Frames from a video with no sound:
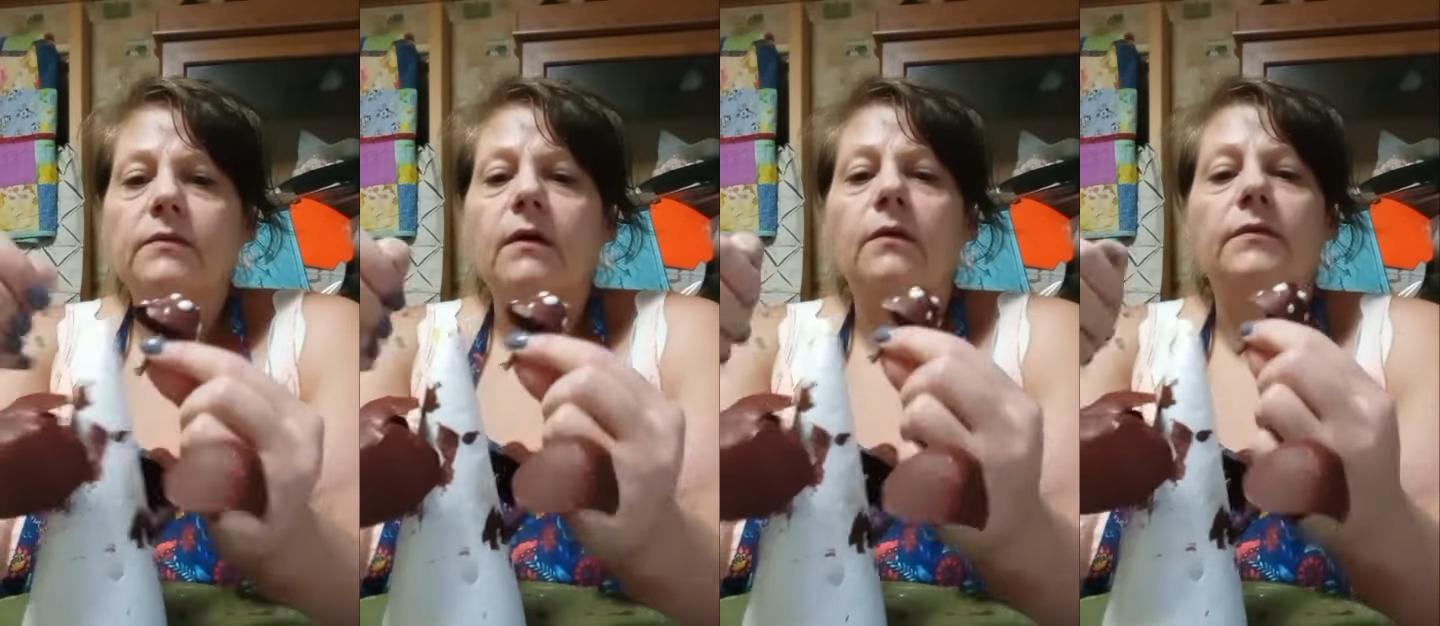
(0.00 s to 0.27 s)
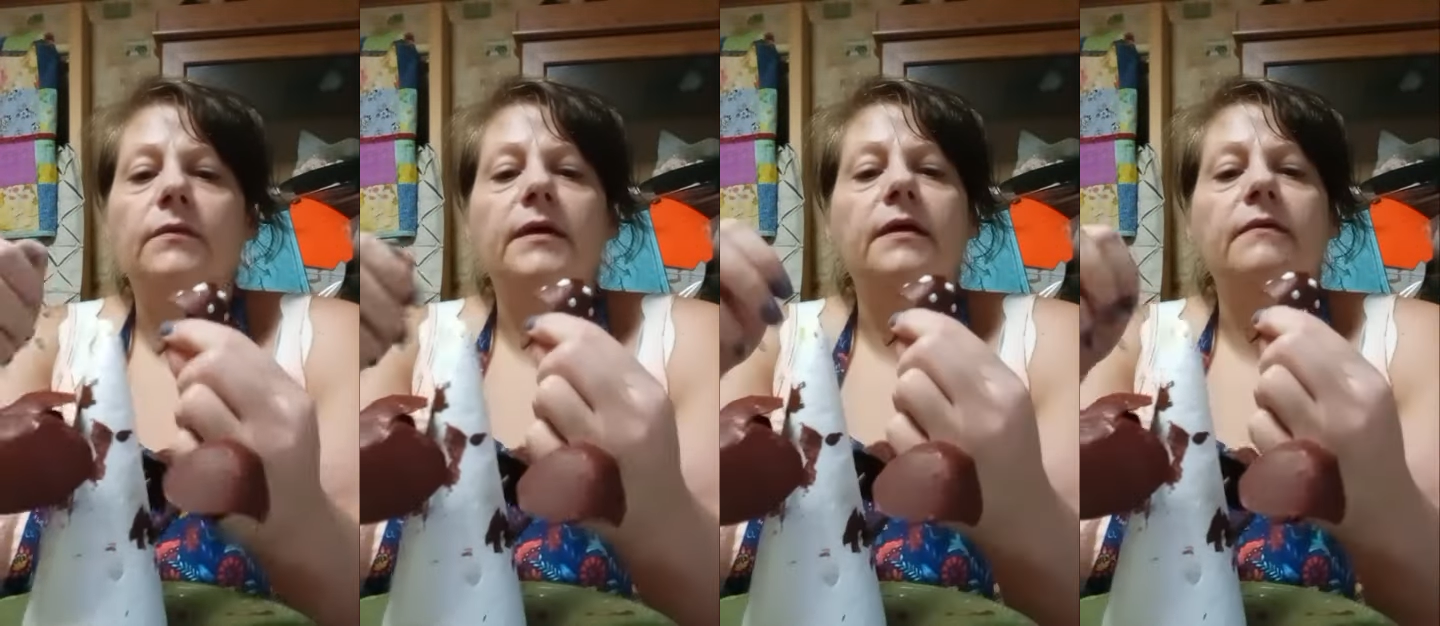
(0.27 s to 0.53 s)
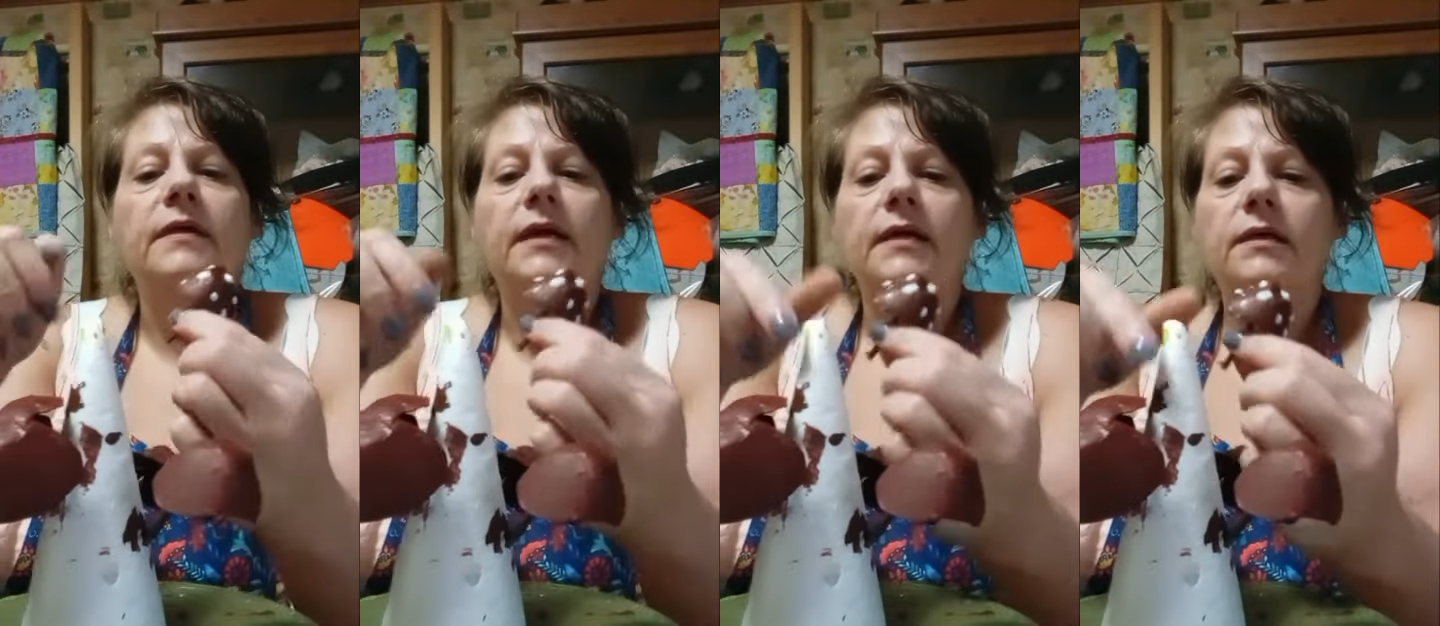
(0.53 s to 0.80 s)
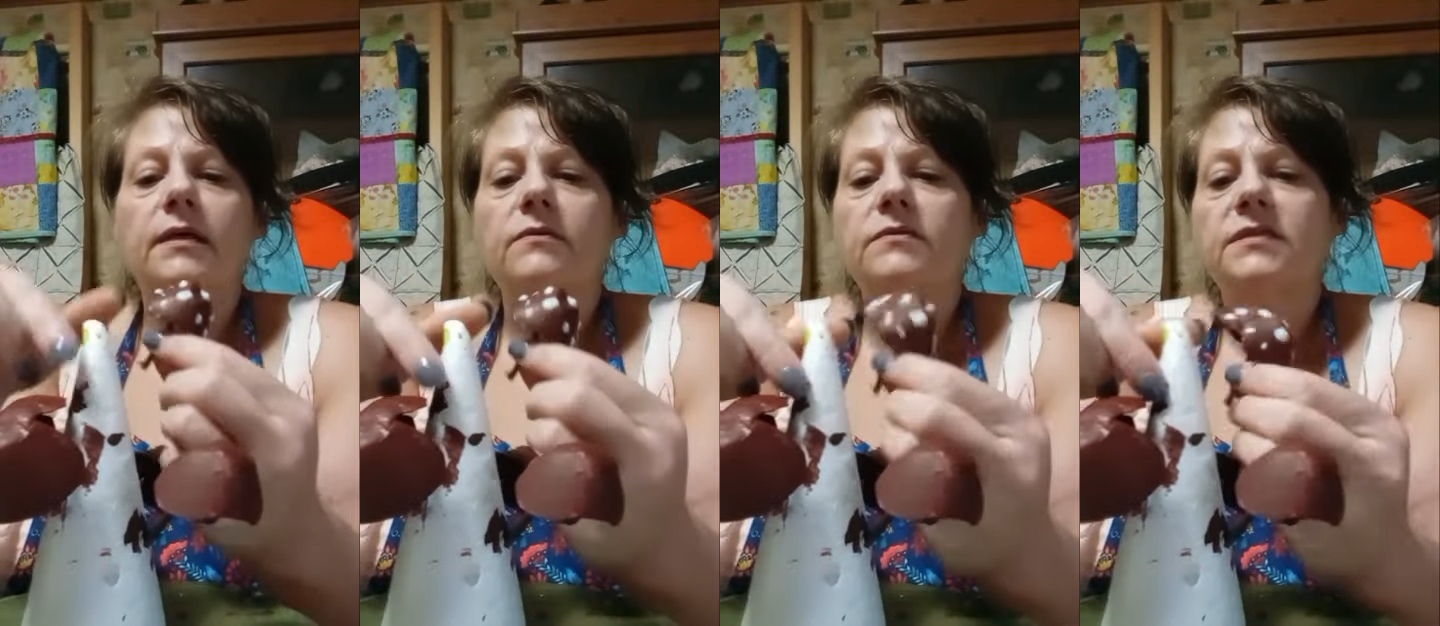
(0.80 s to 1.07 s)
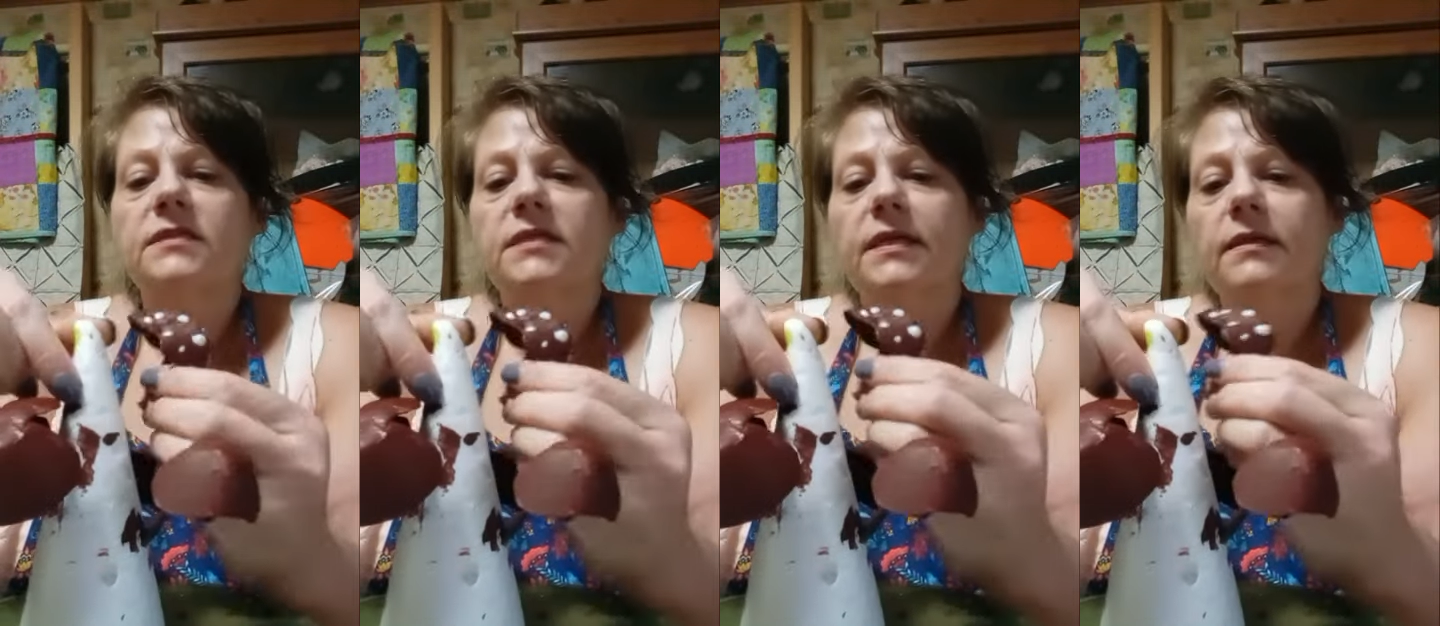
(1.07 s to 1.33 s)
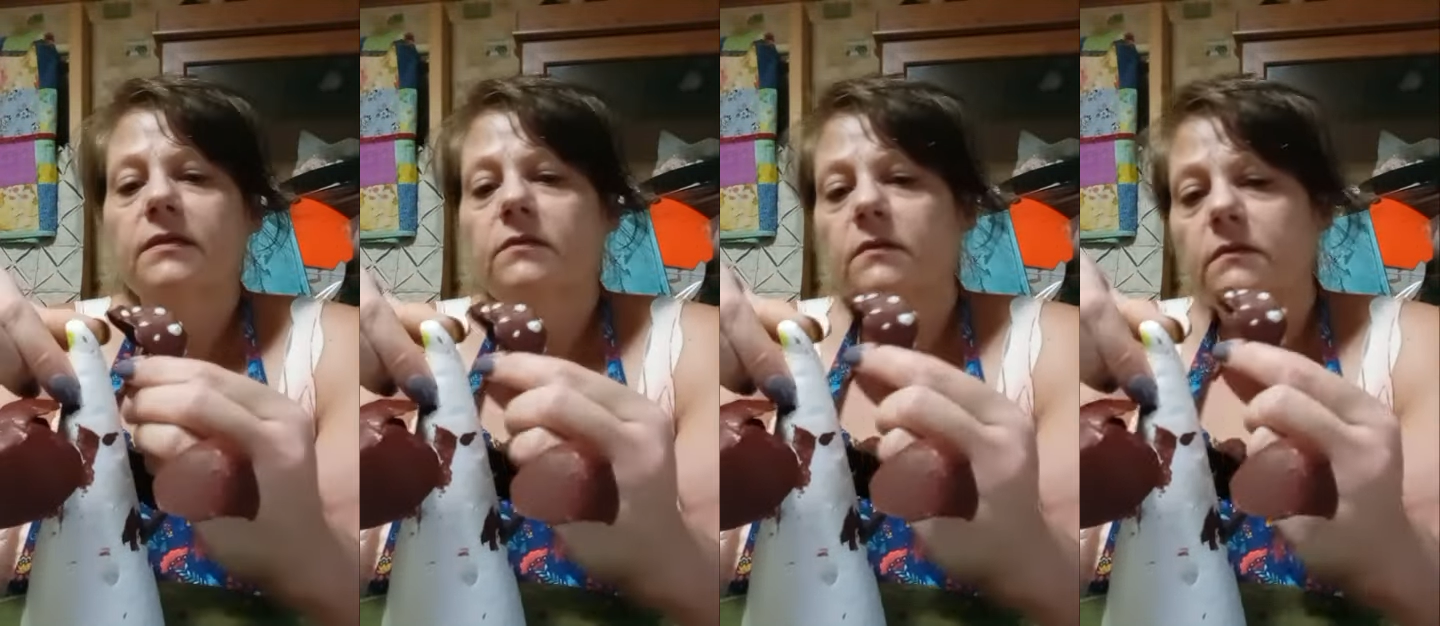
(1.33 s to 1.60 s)
holder here that I use as a
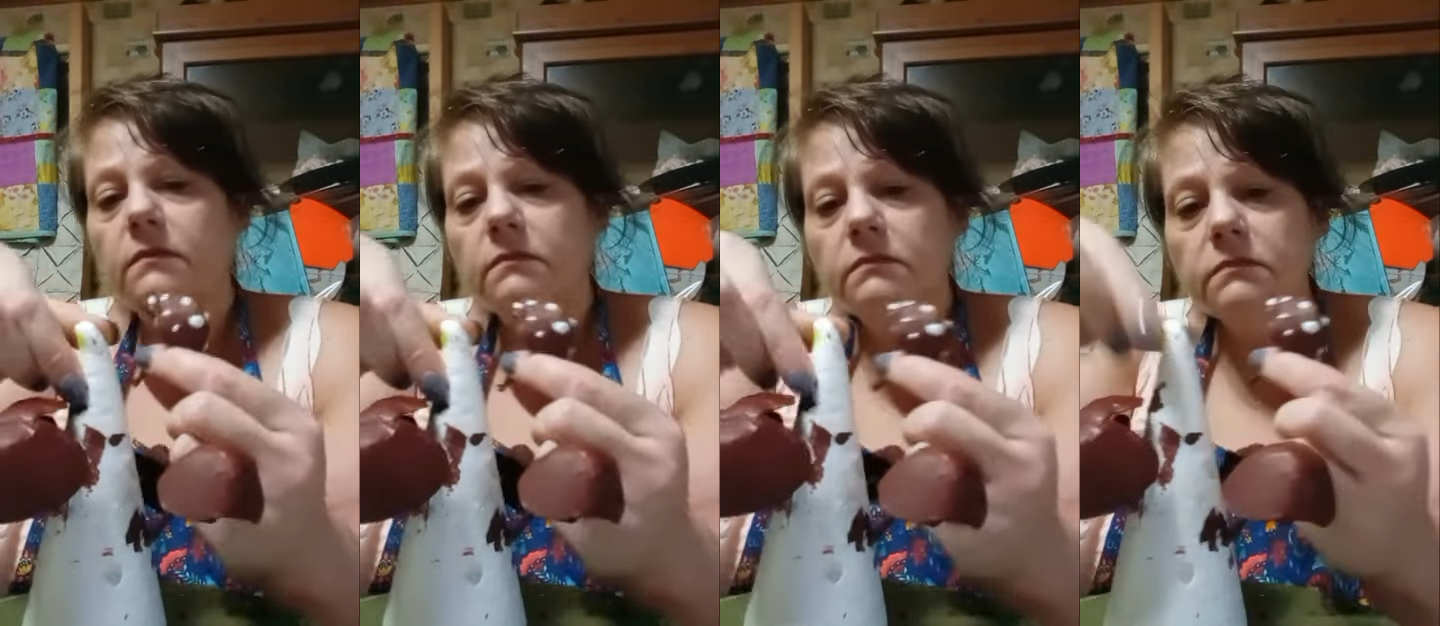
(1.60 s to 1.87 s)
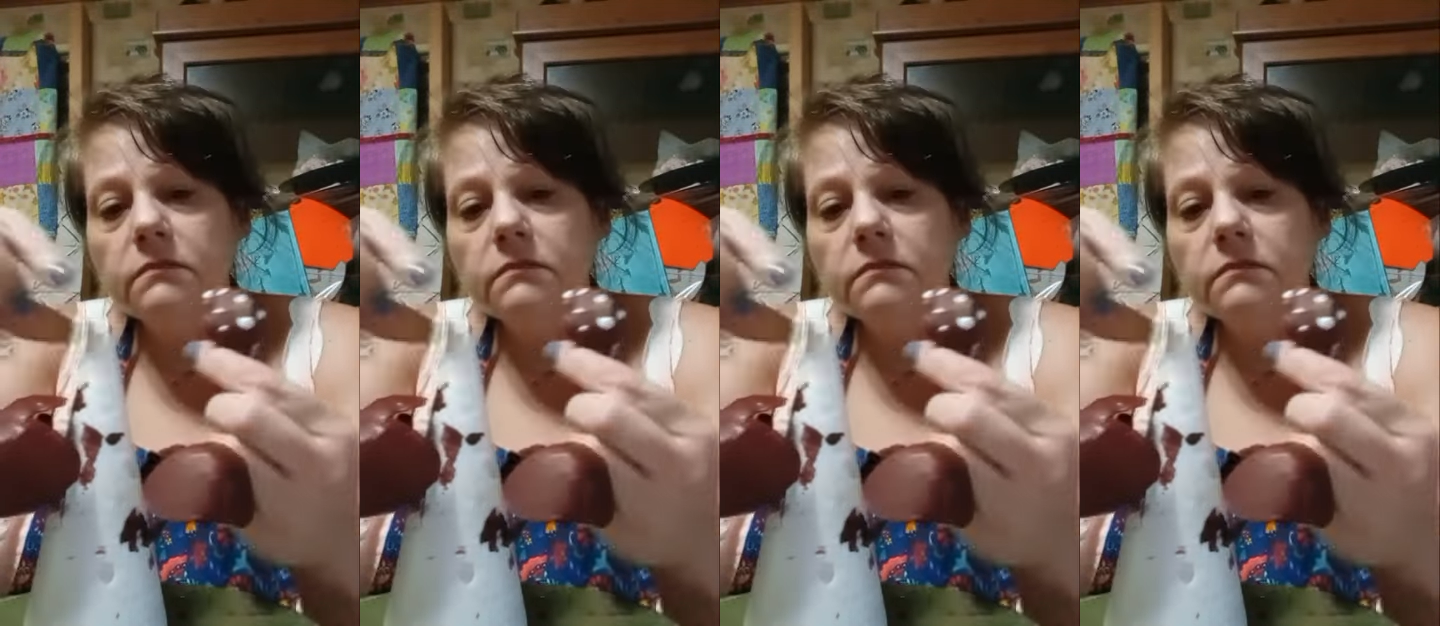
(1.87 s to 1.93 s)
little